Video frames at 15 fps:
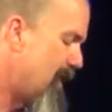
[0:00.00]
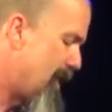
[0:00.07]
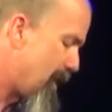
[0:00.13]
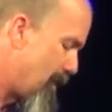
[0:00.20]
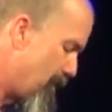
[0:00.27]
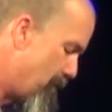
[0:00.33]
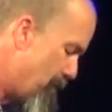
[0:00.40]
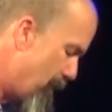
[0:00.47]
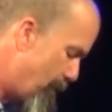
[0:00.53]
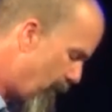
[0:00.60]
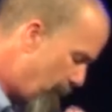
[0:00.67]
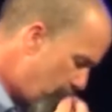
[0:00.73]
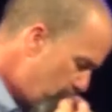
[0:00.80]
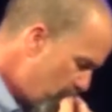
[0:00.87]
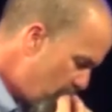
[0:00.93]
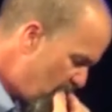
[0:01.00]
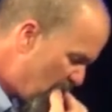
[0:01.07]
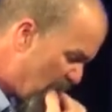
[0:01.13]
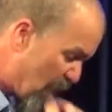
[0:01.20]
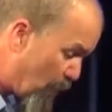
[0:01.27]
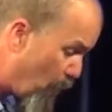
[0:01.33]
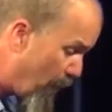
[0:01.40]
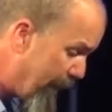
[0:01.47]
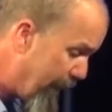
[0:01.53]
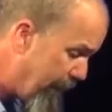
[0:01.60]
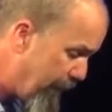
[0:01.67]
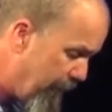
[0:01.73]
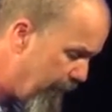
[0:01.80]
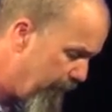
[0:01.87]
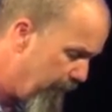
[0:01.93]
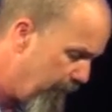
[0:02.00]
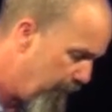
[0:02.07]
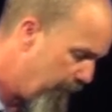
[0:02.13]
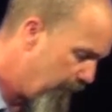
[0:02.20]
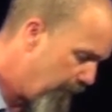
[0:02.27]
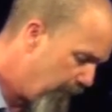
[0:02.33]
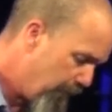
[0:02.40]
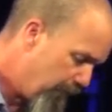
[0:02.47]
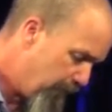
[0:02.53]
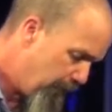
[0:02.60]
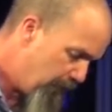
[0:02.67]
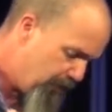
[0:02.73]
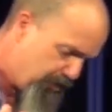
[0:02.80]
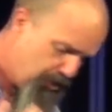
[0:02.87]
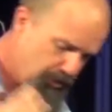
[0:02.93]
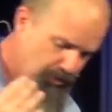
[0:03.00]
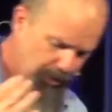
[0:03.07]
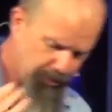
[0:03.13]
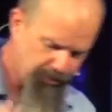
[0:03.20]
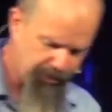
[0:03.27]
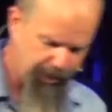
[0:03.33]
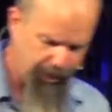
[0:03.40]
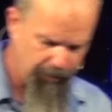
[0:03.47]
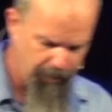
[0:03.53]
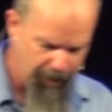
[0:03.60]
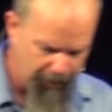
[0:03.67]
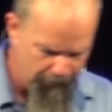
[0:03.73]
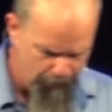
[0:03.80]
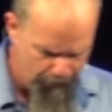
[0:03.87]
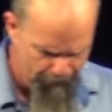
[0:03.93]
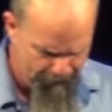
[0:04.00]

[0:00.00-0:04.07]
I can remember 22 years ago now,